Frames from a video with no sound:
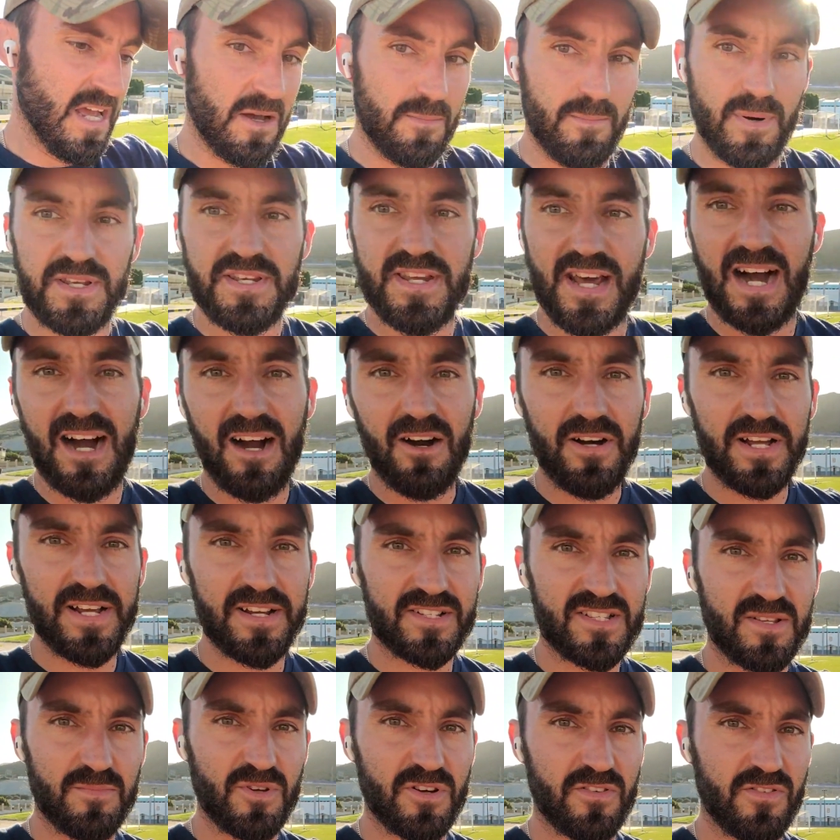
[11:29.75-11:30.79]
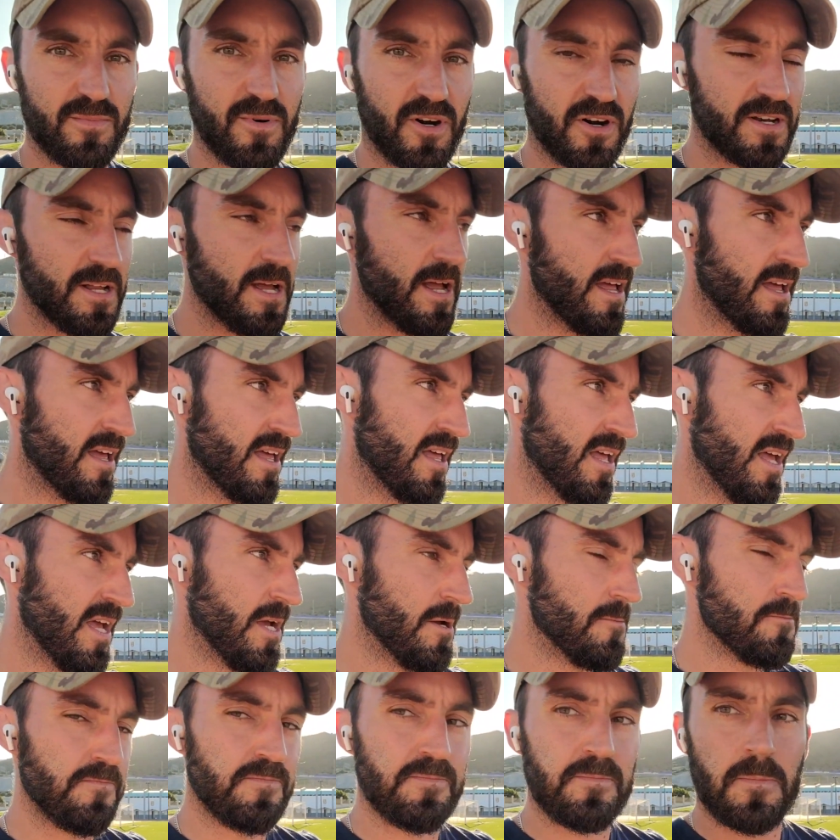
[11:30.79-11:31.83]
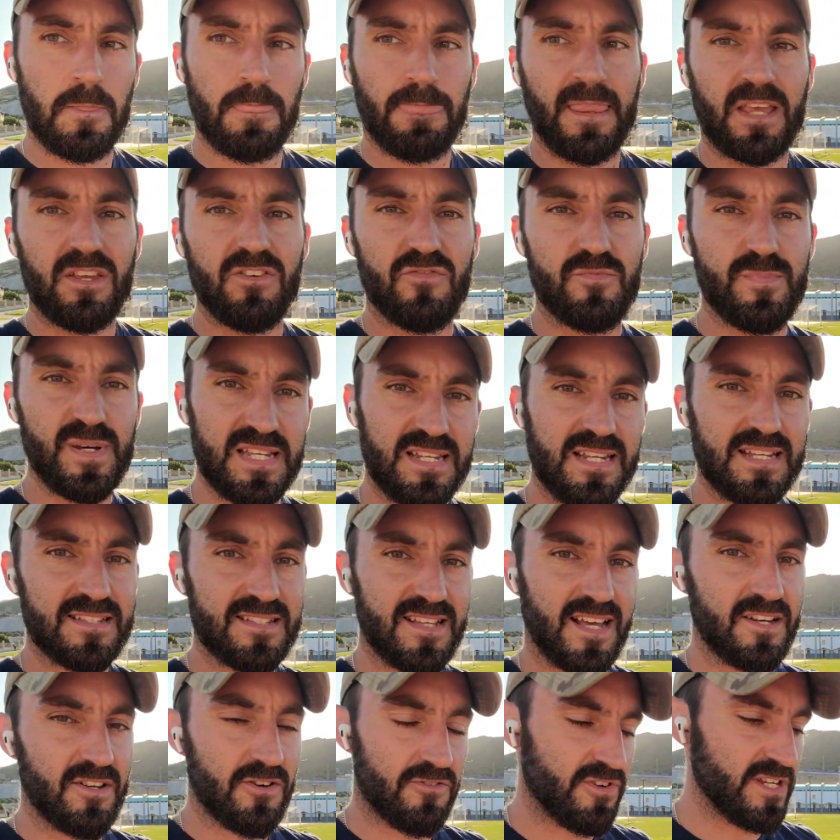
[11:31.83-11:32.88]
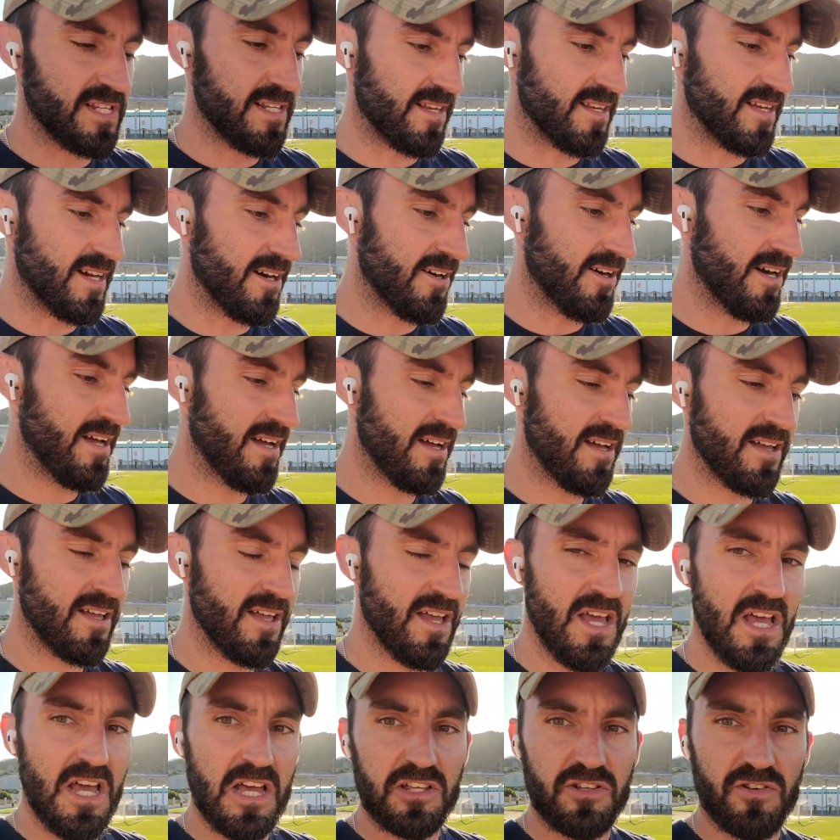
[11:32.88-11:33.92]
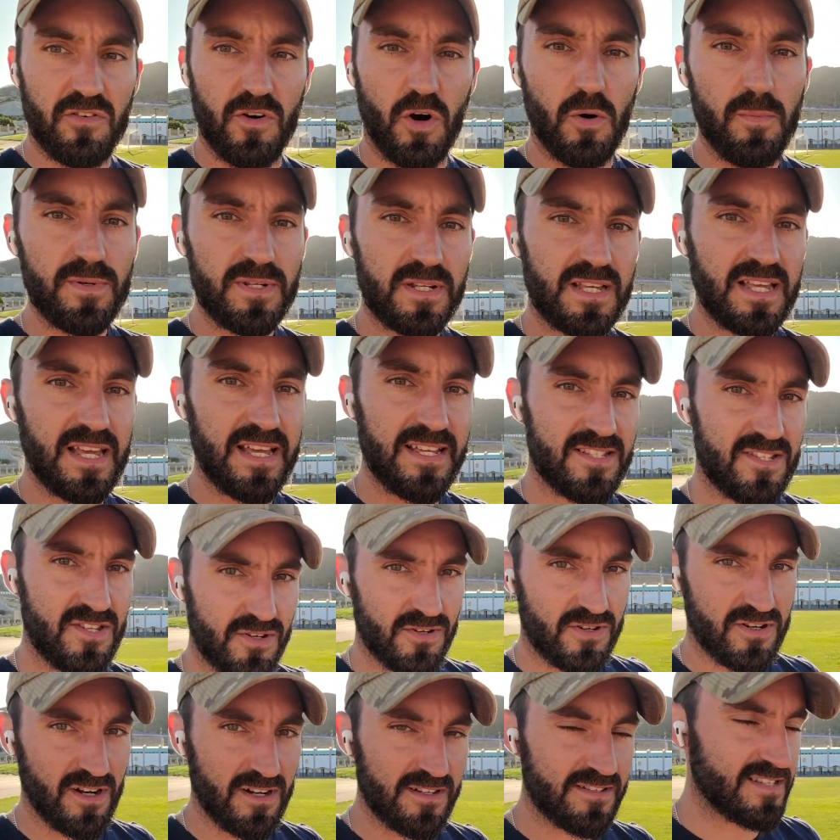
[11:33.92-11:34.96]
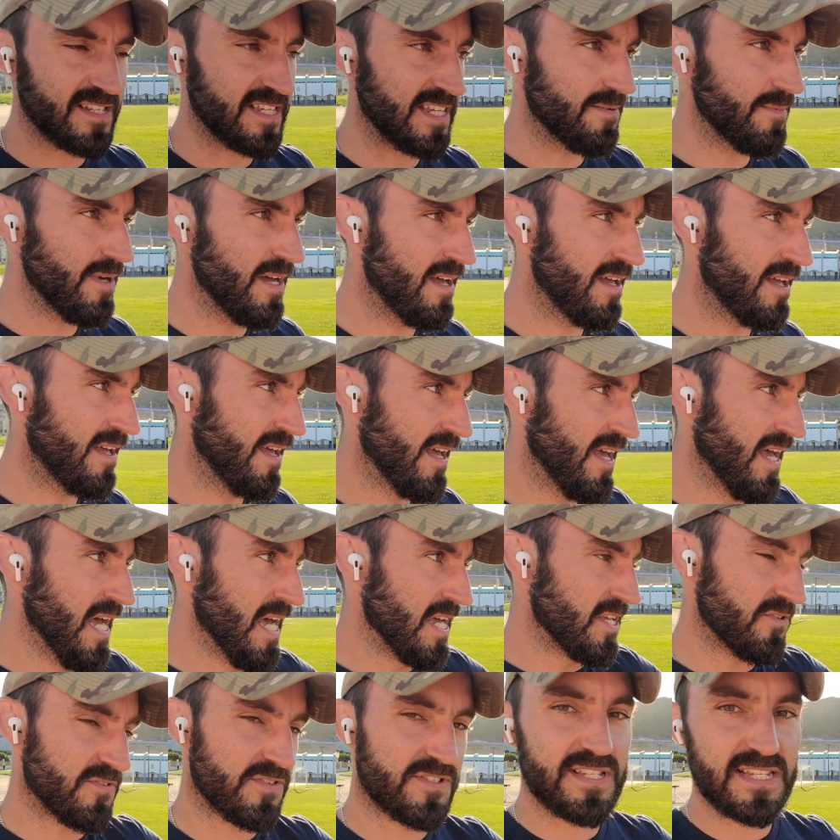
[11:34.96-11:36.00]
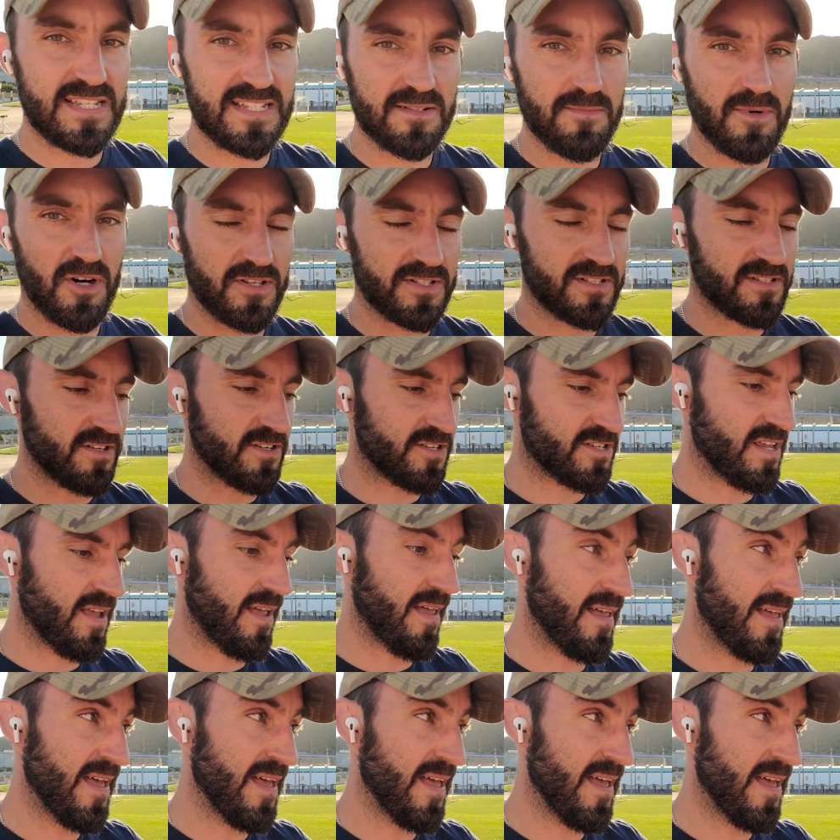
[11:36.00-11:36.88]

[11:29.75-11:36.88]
But now, here's the beautiful part. You've been inside the arena now. You've opened the gates to your Colosseum. You've seen the monsters.